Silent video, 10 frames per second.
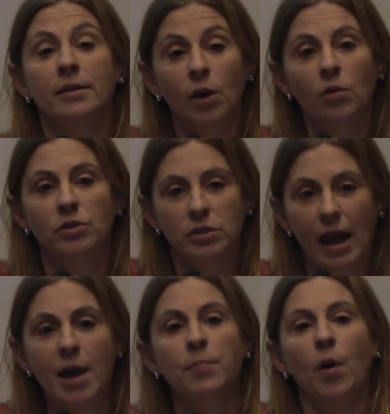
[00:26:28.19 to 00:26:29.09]
those
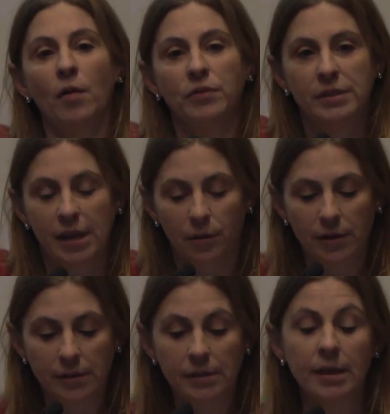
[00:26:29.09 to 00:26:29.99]
type of
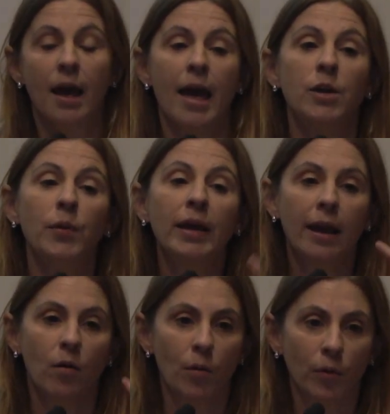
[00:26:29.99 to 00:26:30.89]
sequences, and we
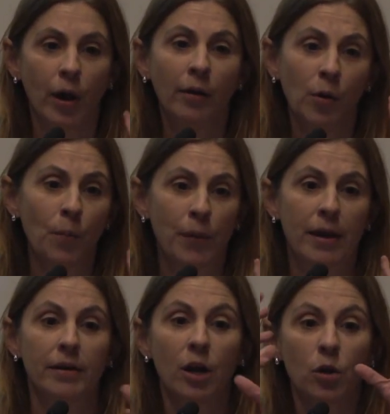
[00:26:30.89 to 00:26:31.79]
can
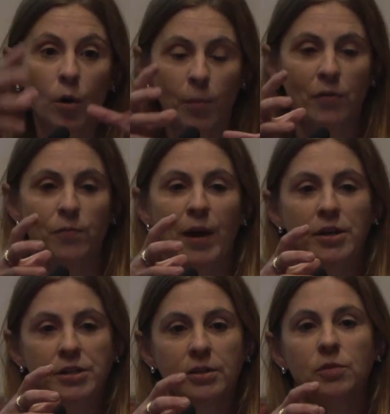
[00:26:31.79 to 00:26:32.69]
compare a group of
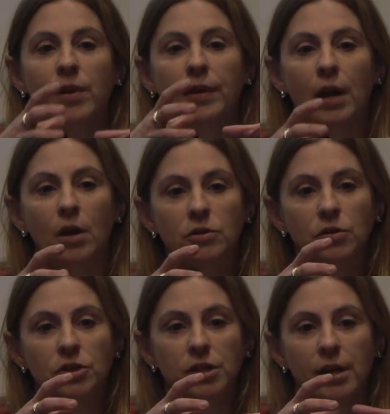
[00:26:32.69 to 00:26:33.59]
patients with
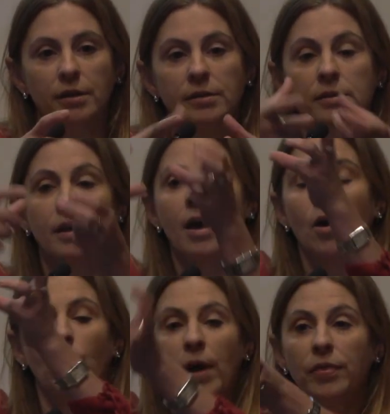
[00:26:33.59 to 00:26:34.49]
callosogenesis
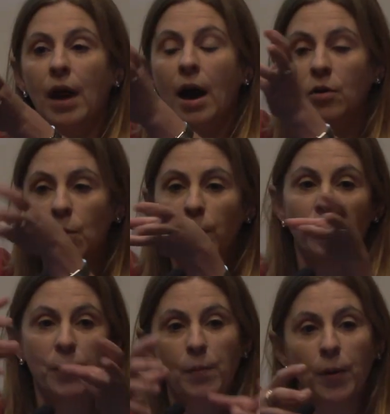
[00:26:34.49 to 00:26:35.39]
with a group
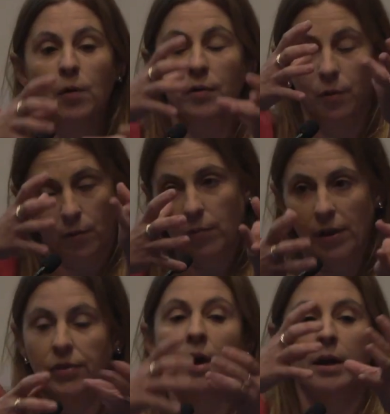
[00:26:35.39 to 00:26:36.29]
of people
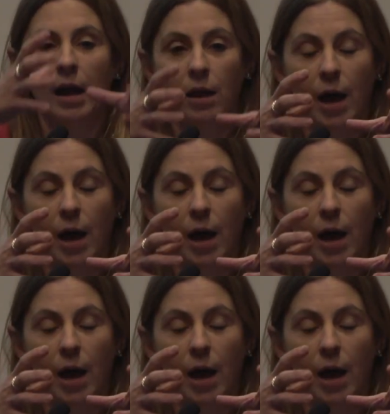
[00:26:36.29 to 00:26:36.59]
with